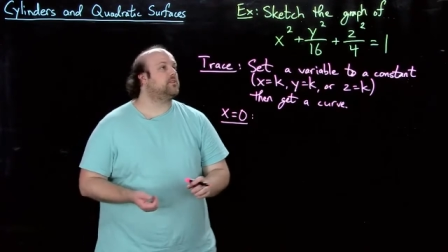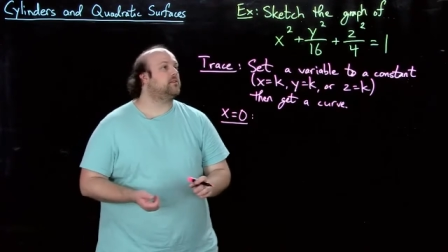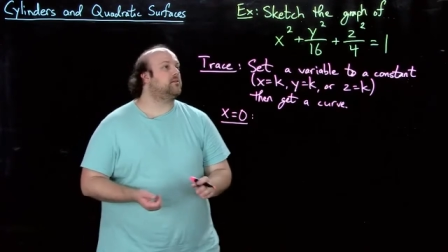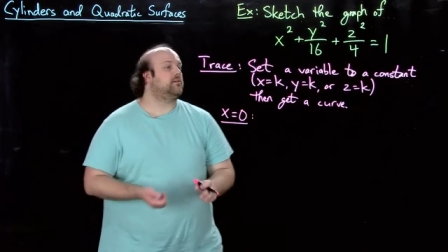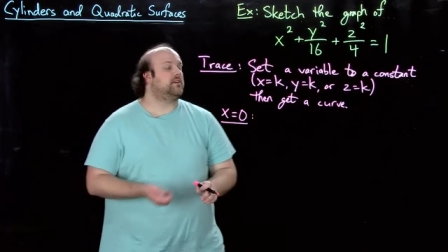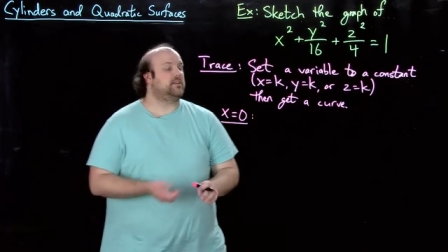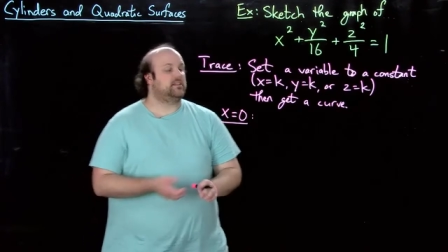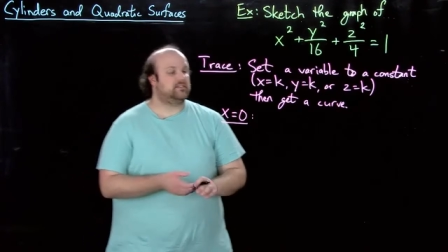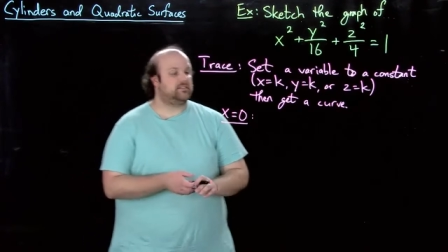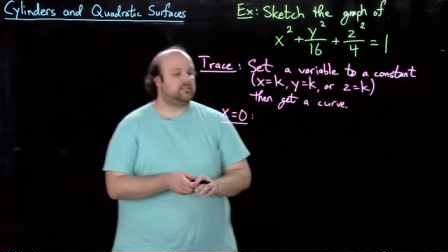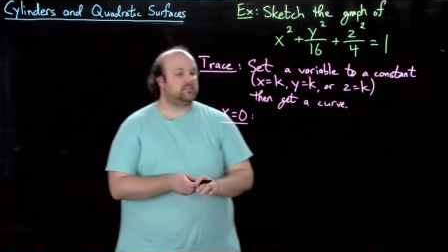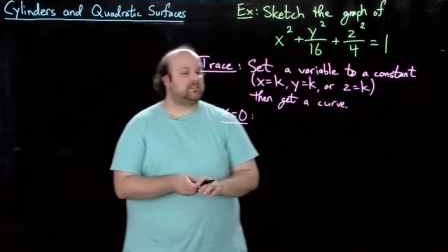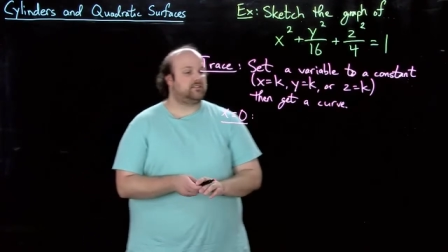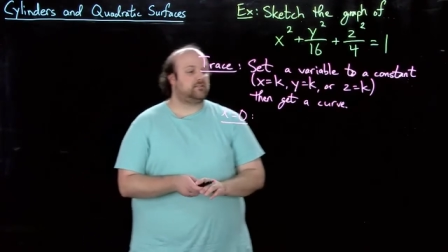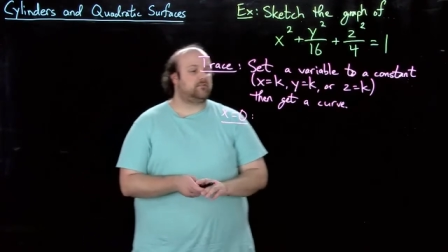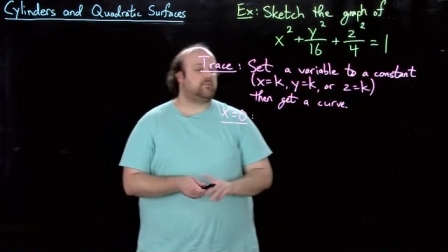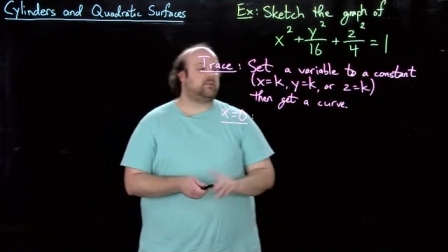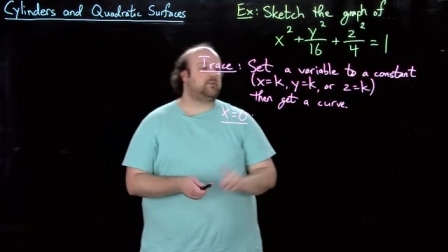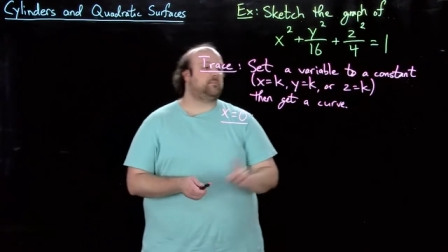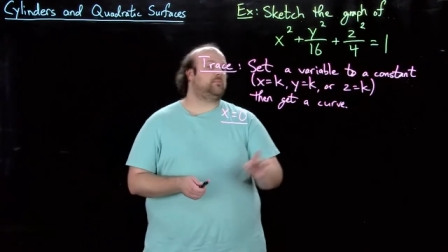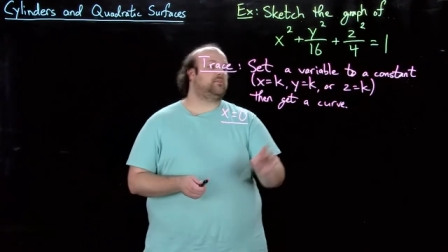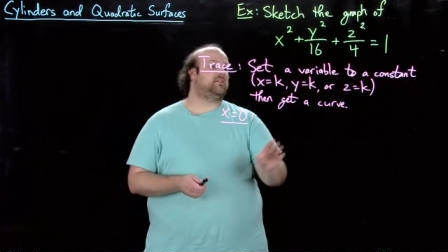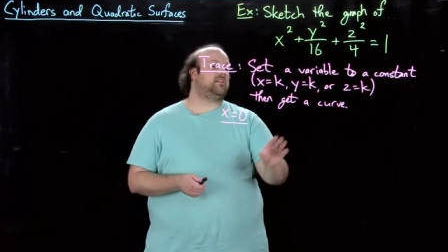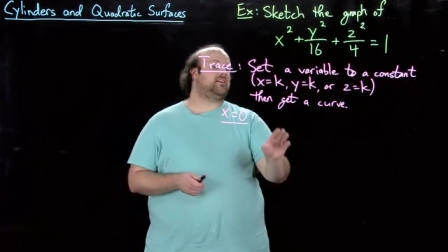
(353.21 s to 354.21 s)
Right? So if
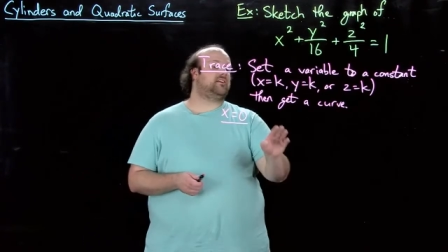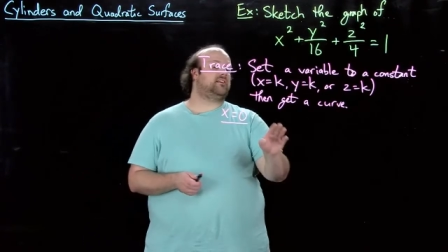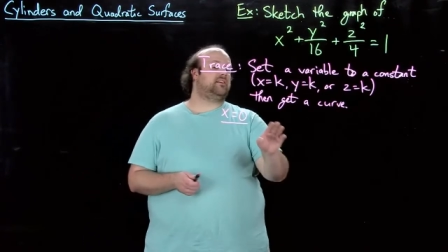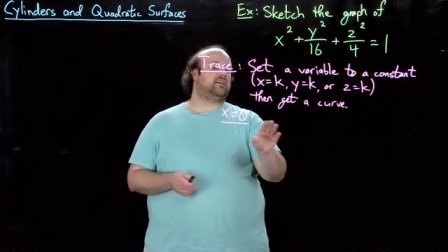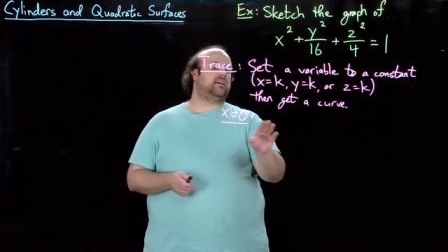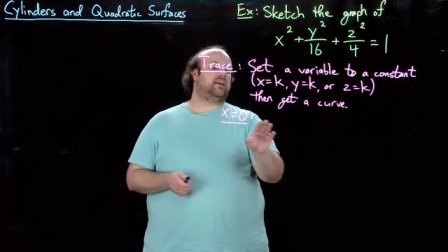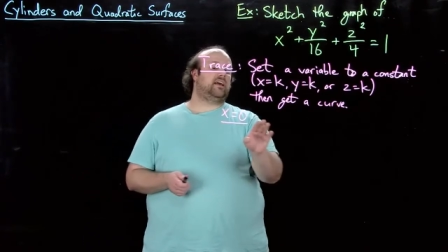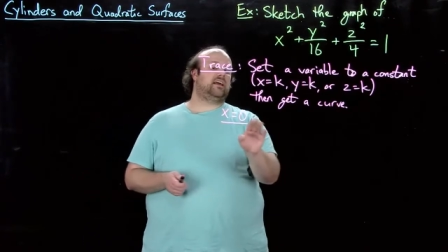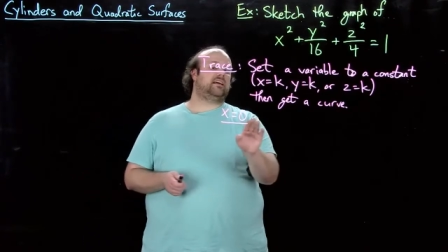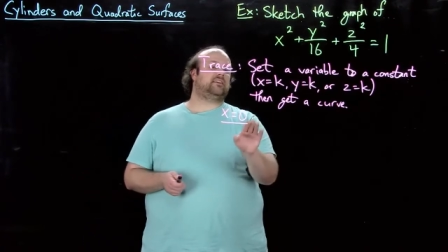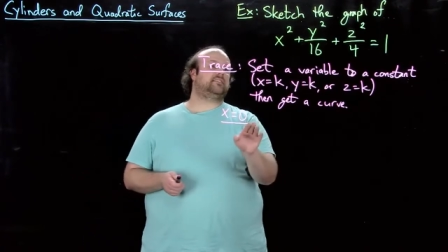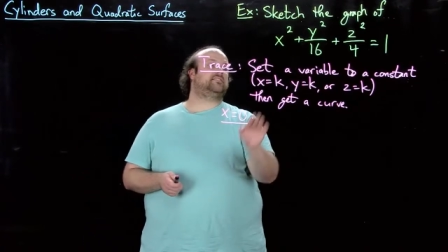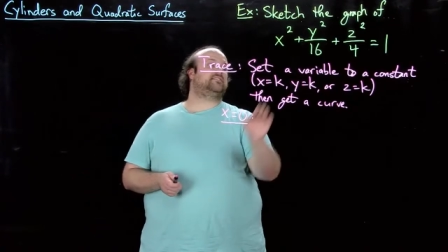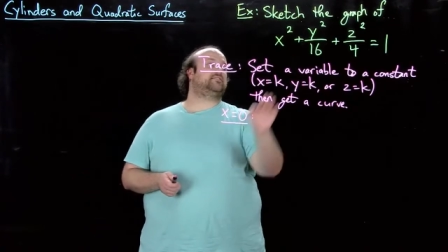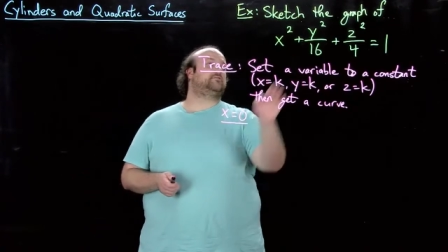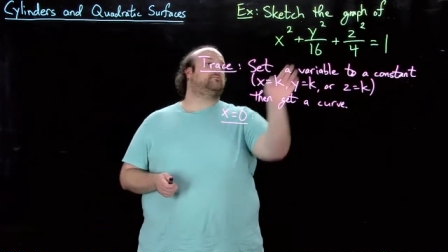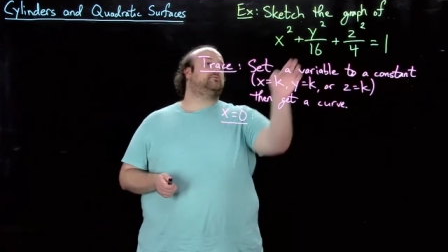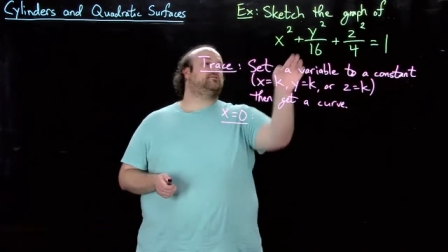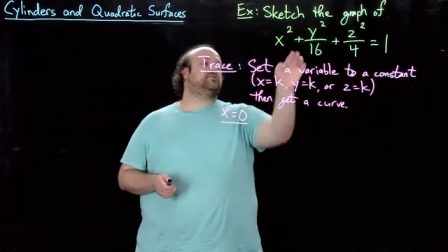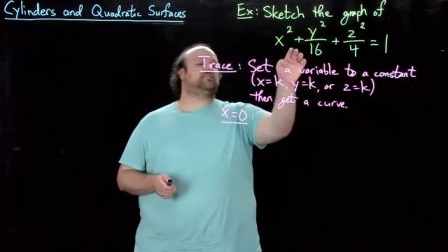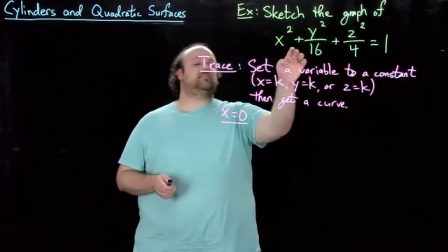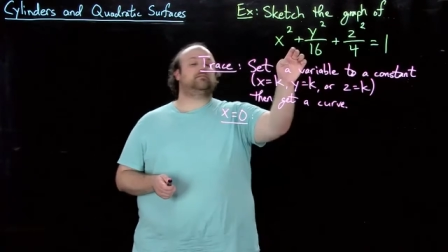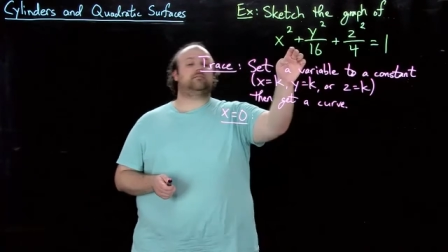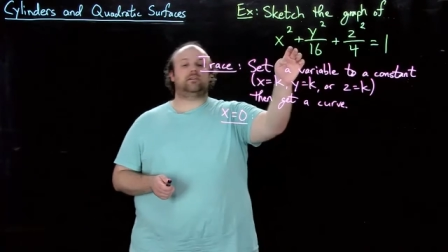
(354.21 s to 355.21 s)
we plug x
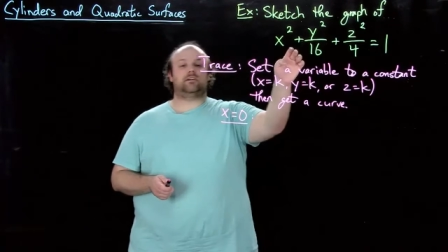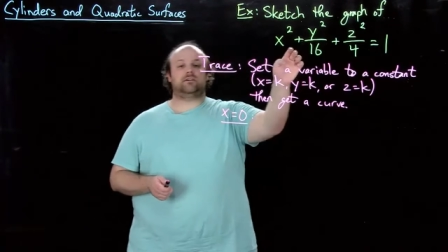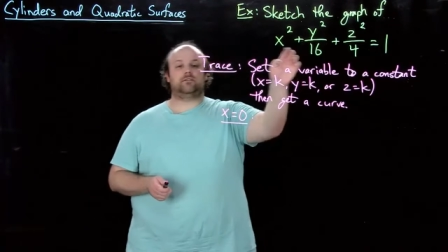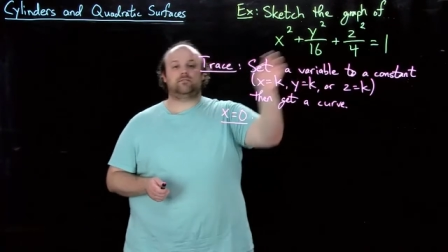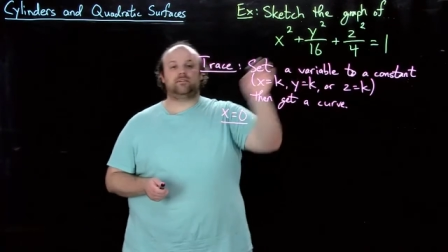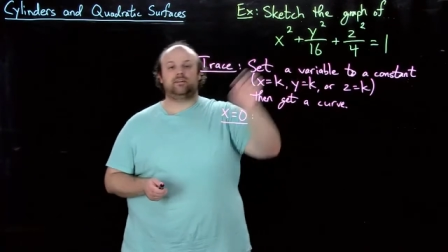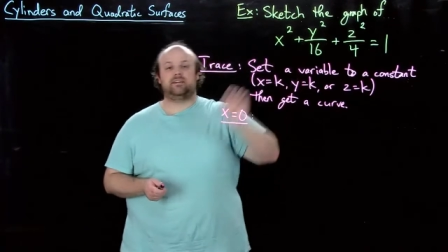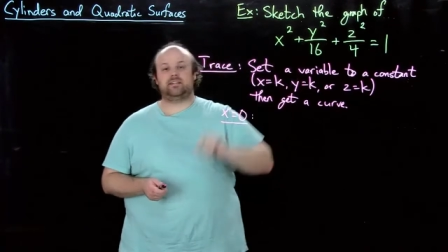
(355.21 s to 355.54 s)
equals 0